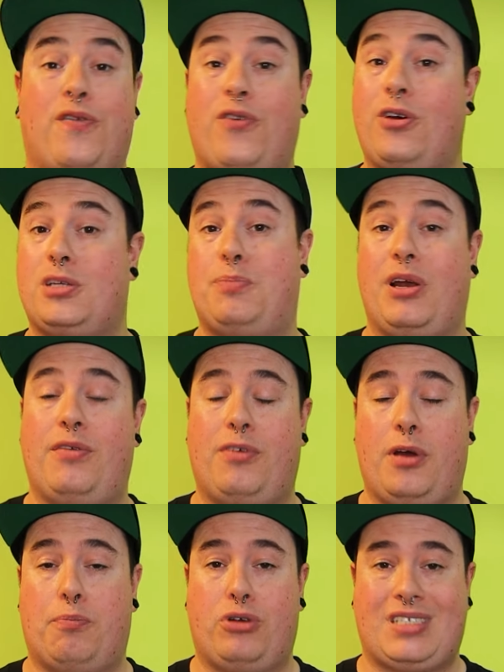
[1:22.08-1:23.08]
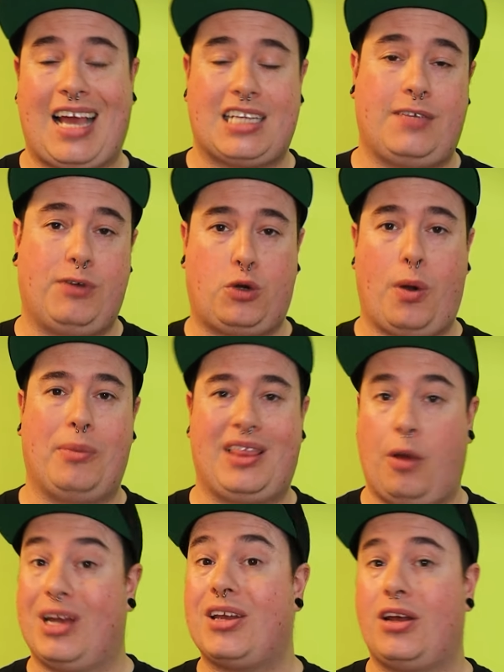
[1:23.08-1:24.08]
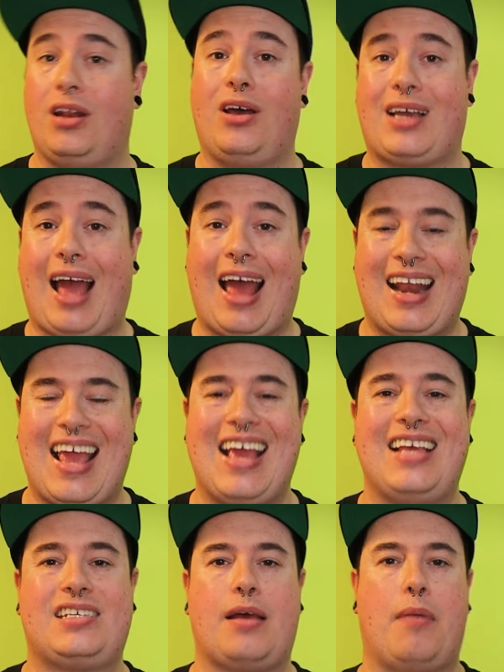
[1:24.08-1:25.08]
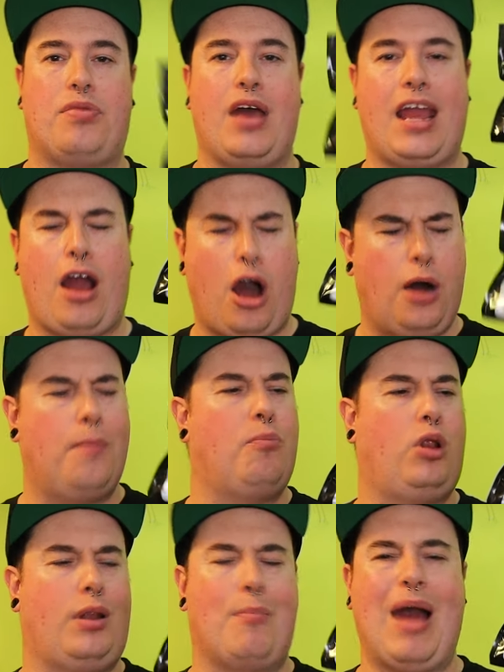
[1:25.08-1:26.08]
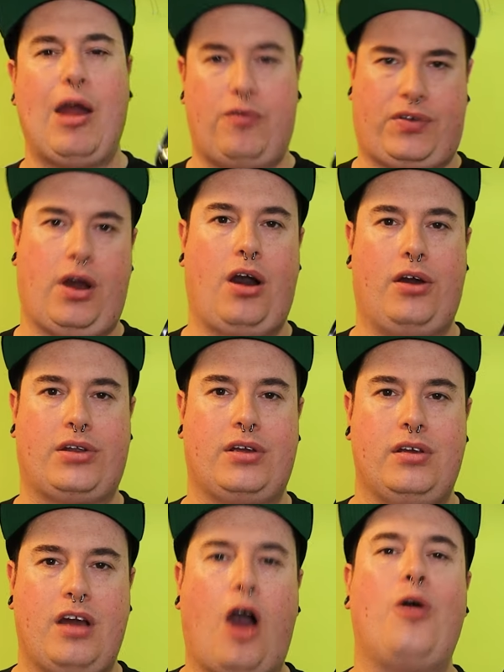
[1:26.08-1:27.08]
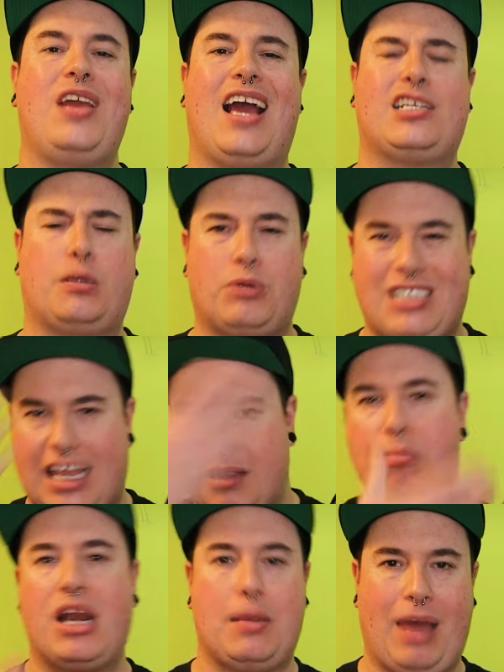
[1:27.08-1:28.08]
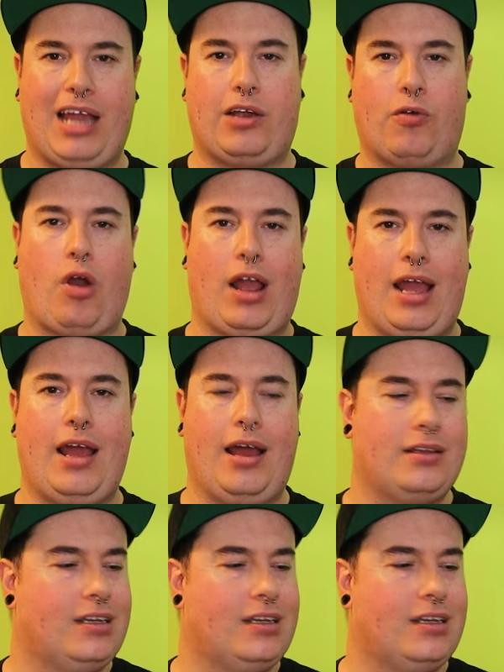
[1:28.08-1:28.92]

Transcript: the first bit of a uh, protective equipment that we're gonna look at is the Humble mouth guard. Oh yeah, to protect the moneymaker right here.